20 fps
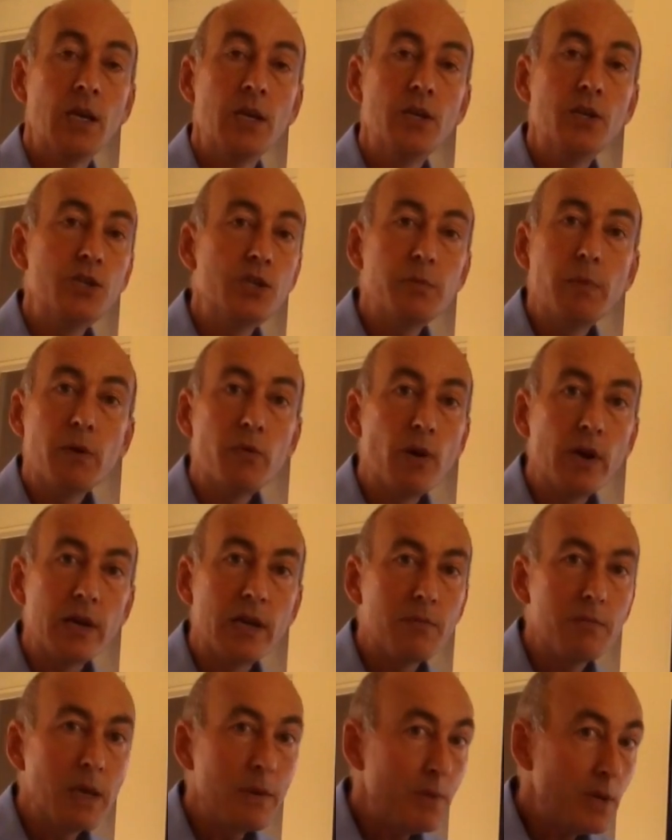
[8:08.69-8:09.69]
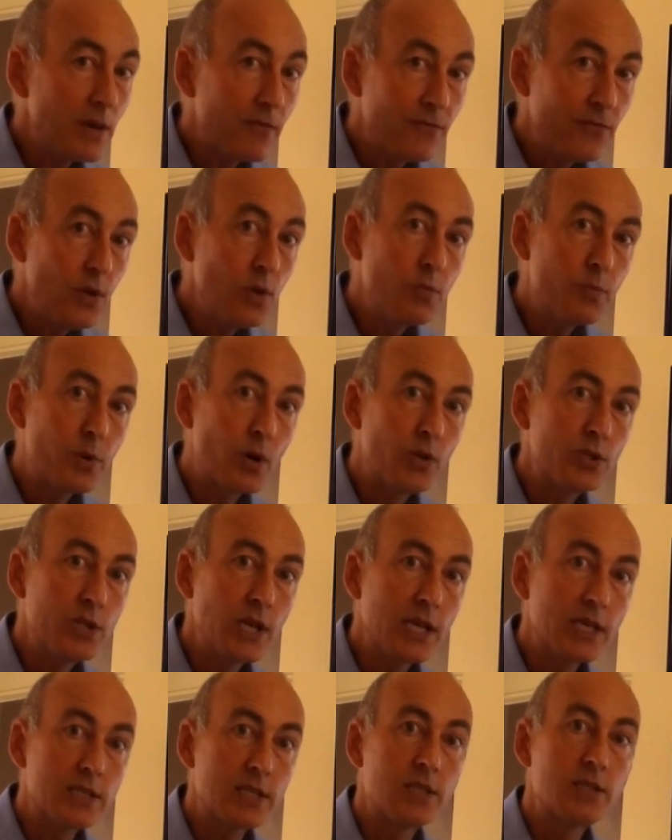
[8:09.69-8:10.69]
You should be running maybe a few
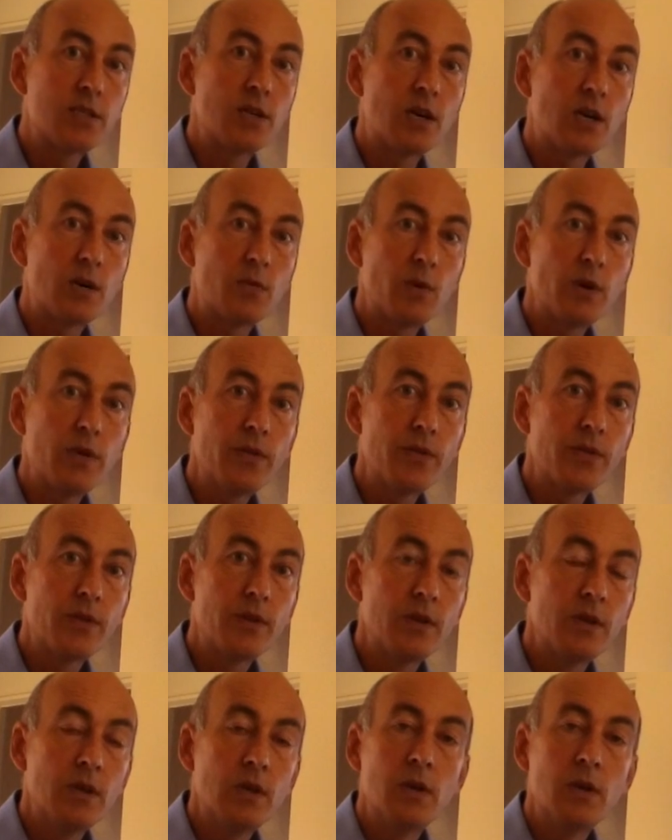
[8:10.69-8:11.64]
projects to start with,